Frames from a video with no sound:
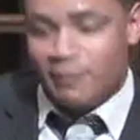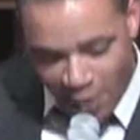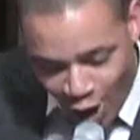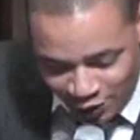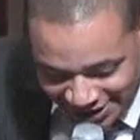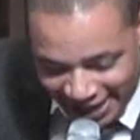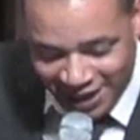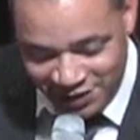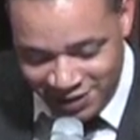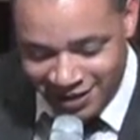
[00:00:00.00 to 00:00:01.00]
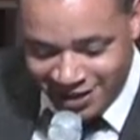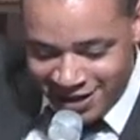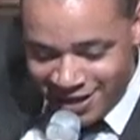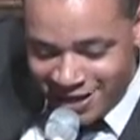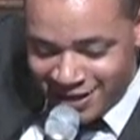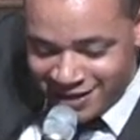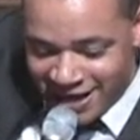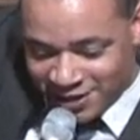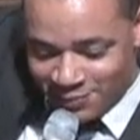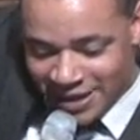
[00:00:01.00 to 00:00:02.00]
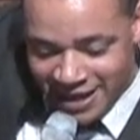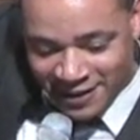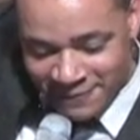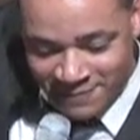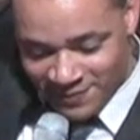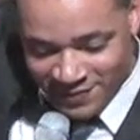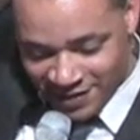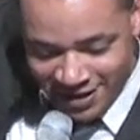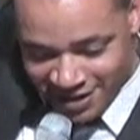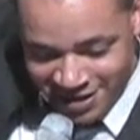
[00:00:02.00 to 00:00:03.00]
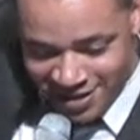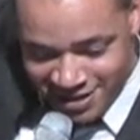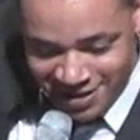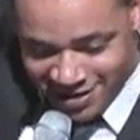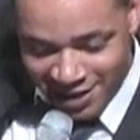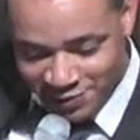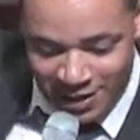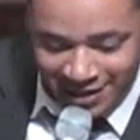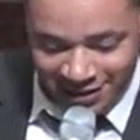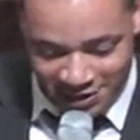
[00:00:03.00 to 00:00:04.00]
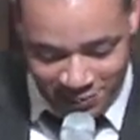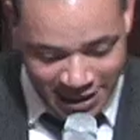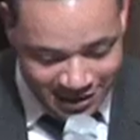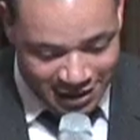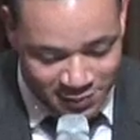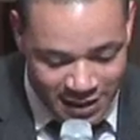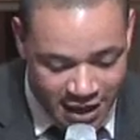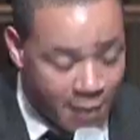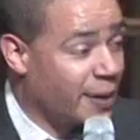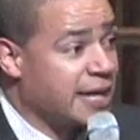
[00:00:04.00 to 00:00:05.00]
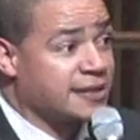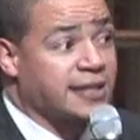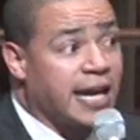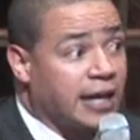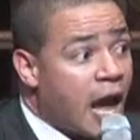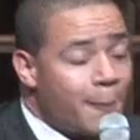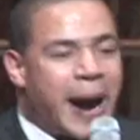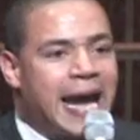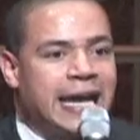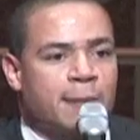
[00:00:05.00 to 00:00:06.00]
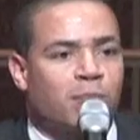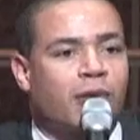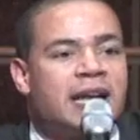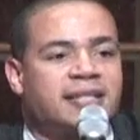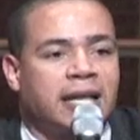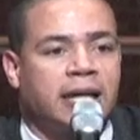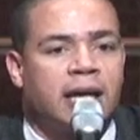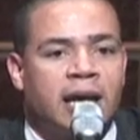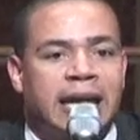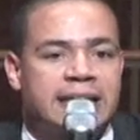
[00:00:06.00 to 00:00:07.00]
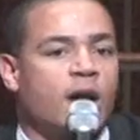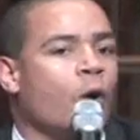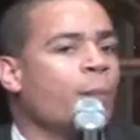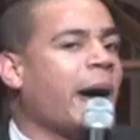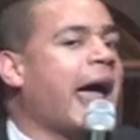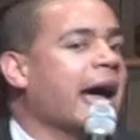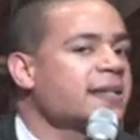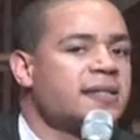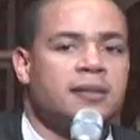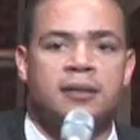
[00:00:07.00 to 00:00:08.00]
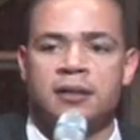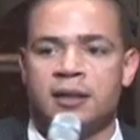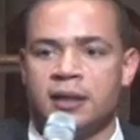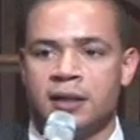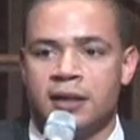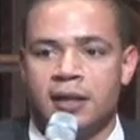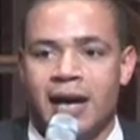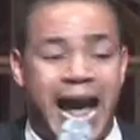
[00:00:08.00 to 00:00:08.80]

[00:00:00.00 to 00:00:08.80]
says, That's me. That's me. That's me. That's me. But here's the thing by embracing his own past and the